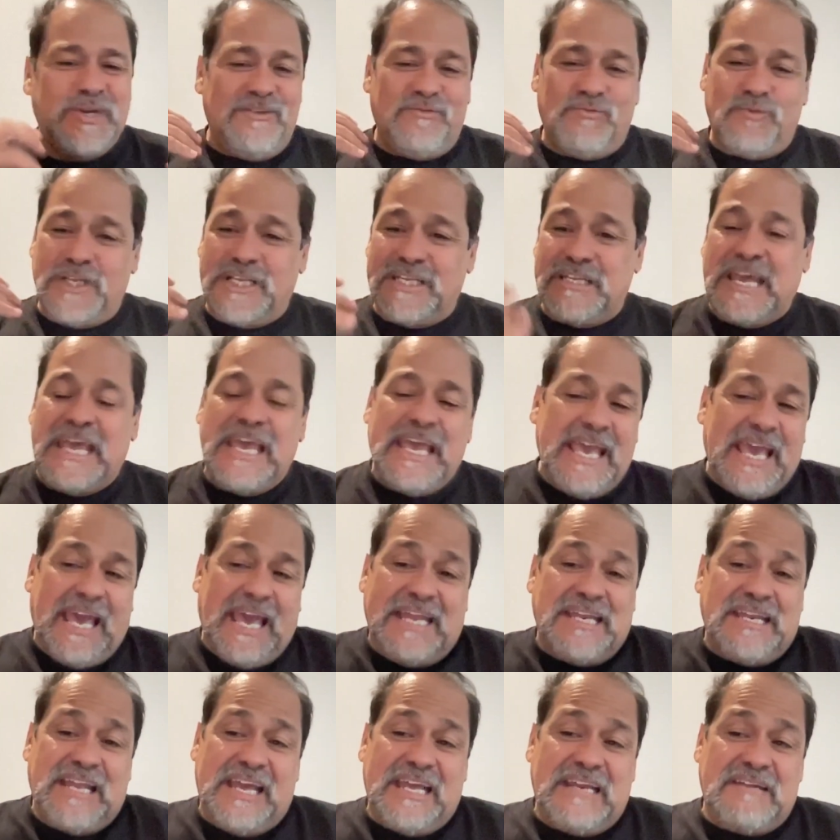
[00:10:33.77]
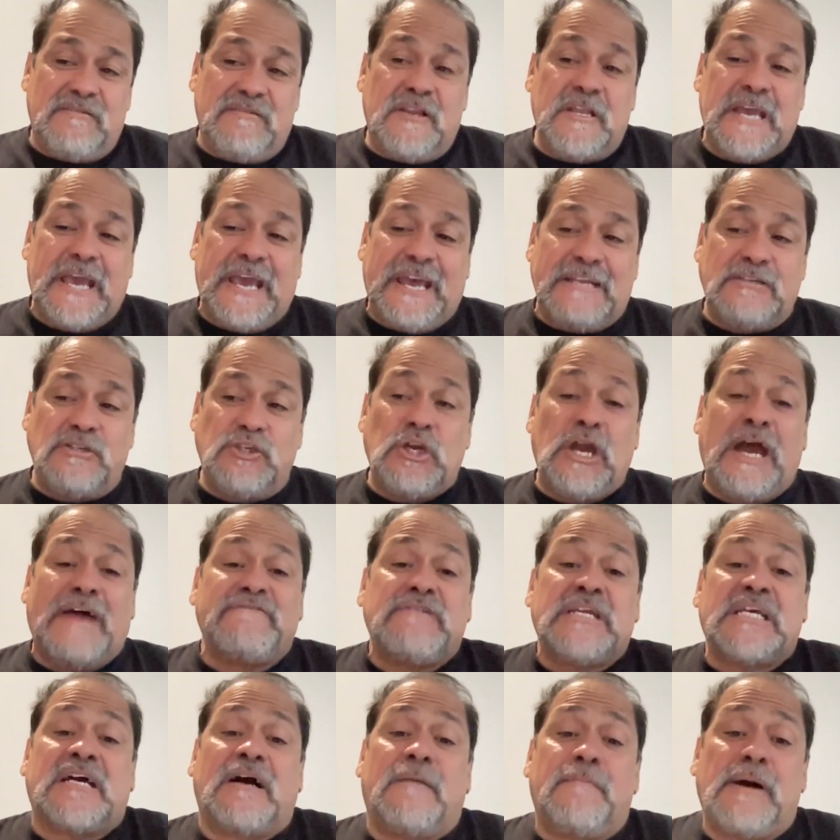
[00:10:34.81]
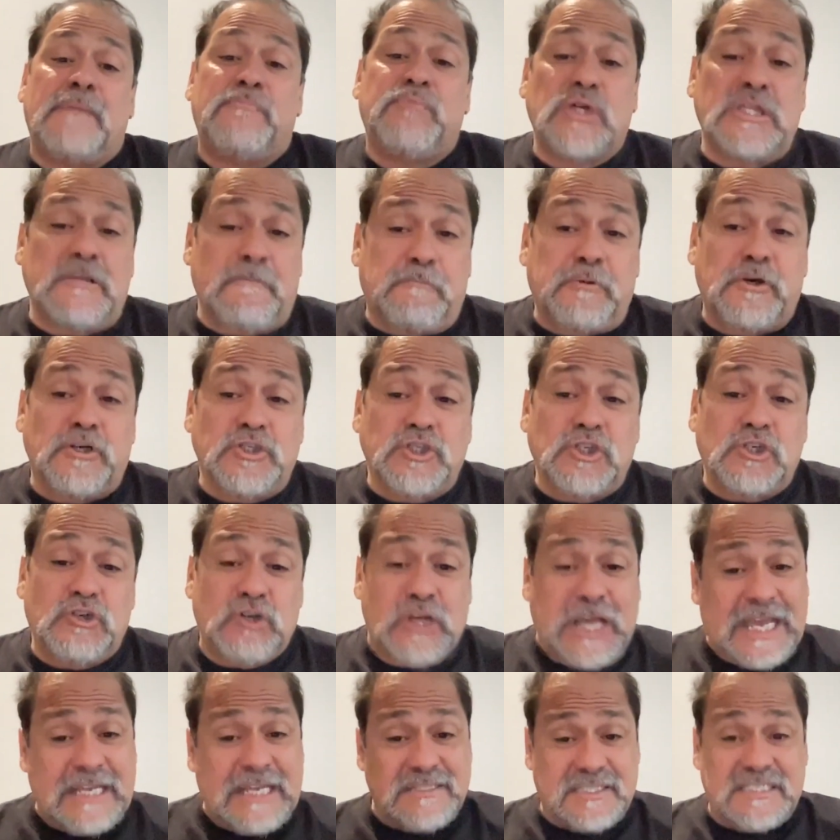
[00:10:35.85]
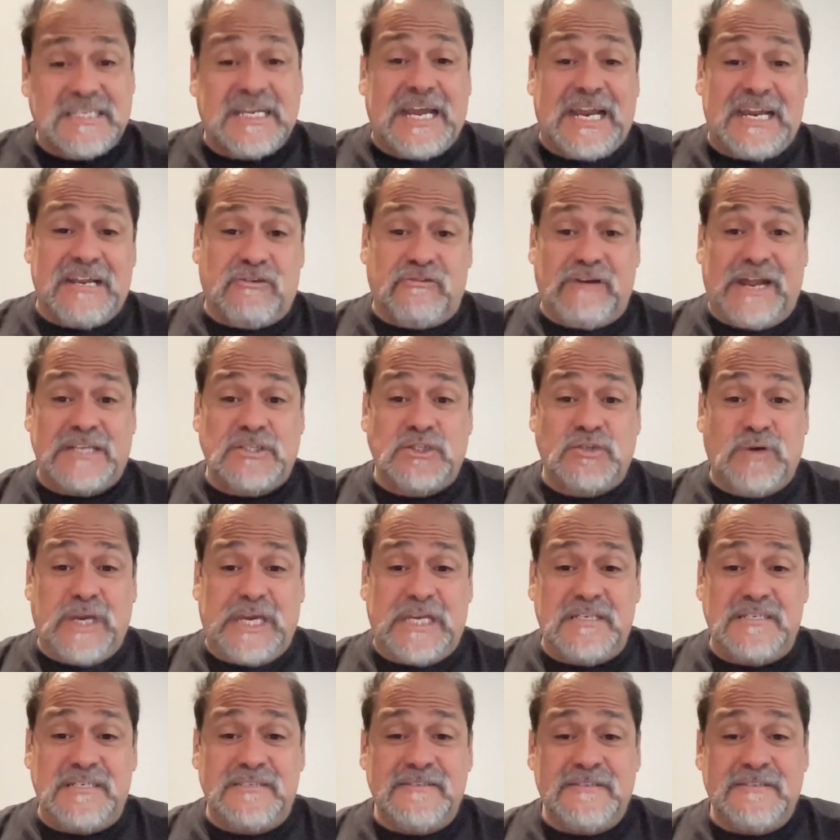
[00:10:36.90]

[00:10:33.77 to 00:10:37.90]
Well, and you have to come up with a personal case to kind of graduate.